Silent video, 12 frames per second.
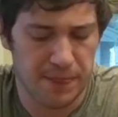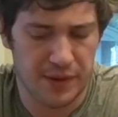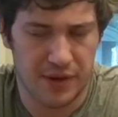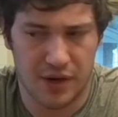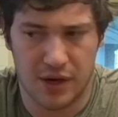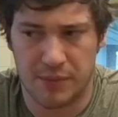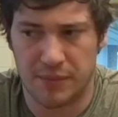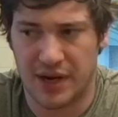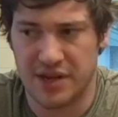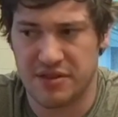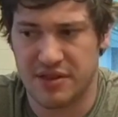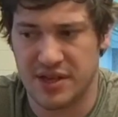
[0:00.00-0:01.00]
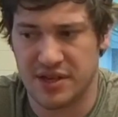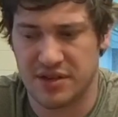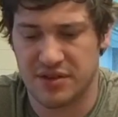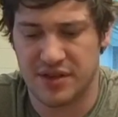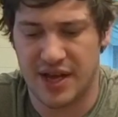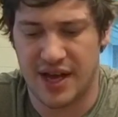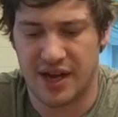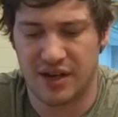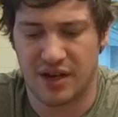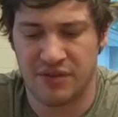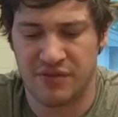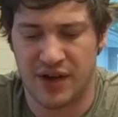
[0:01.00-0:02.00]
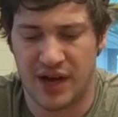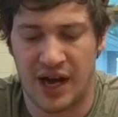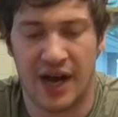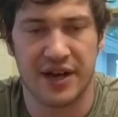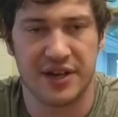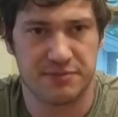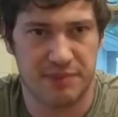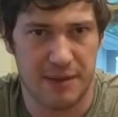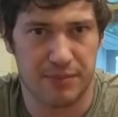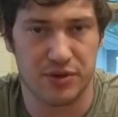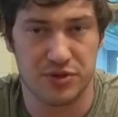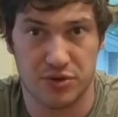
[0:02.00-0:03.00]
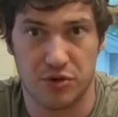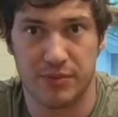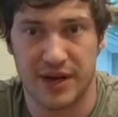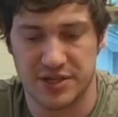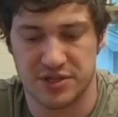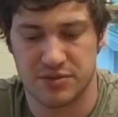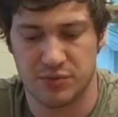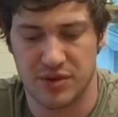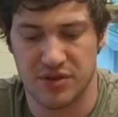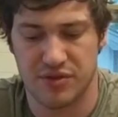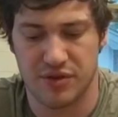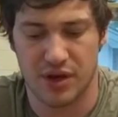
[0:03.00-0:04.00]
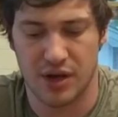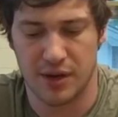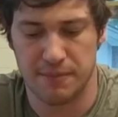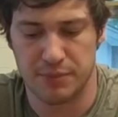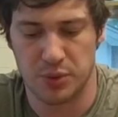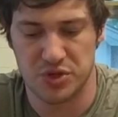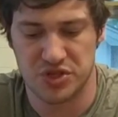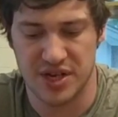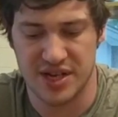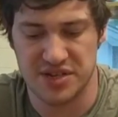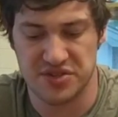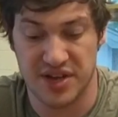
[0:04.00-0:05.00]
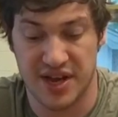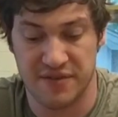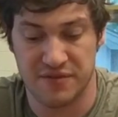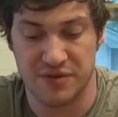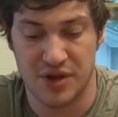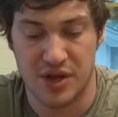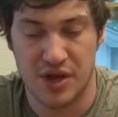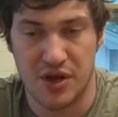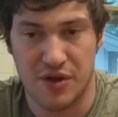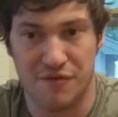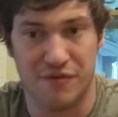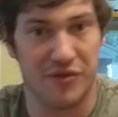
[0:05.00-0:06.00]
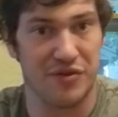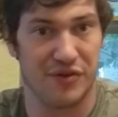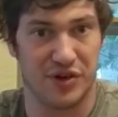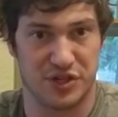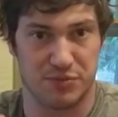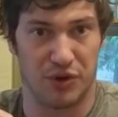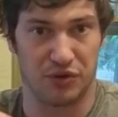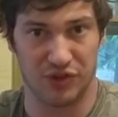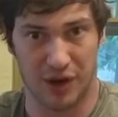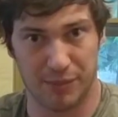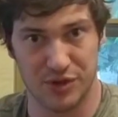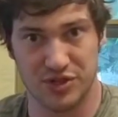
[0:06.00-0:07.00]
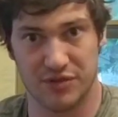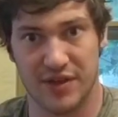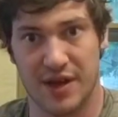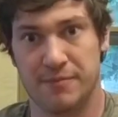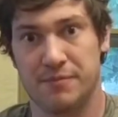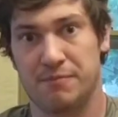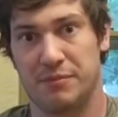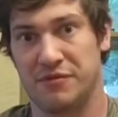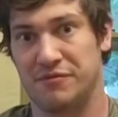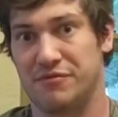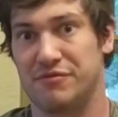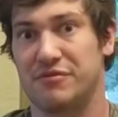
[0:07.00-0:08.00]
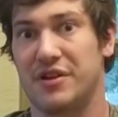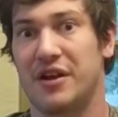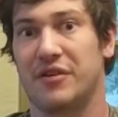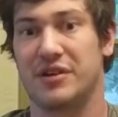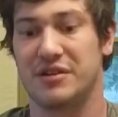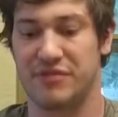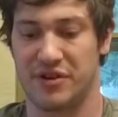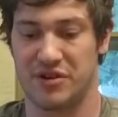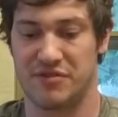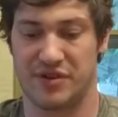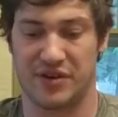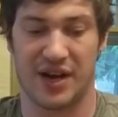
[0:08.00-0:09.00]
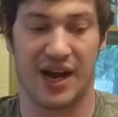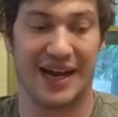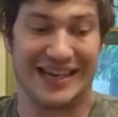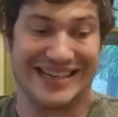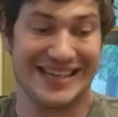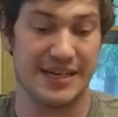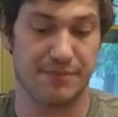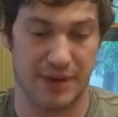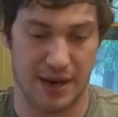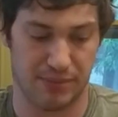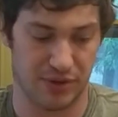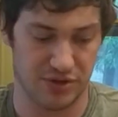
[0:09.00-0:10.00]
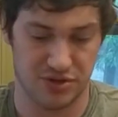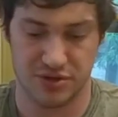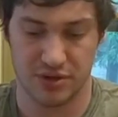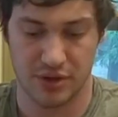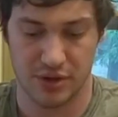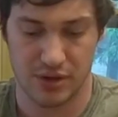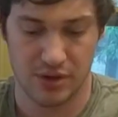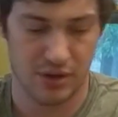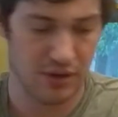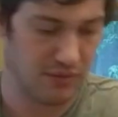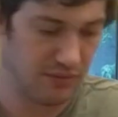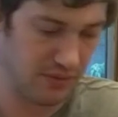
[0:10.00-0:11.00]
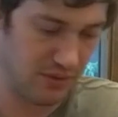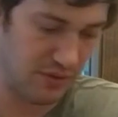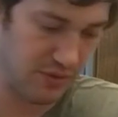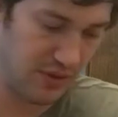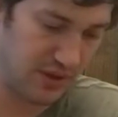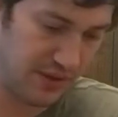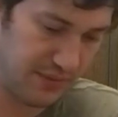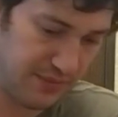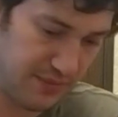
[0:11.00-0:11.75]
I think that the hottest peppers go best with bouchers, and very, very small numbers of them, but very, very, very high heat peppers. I'll go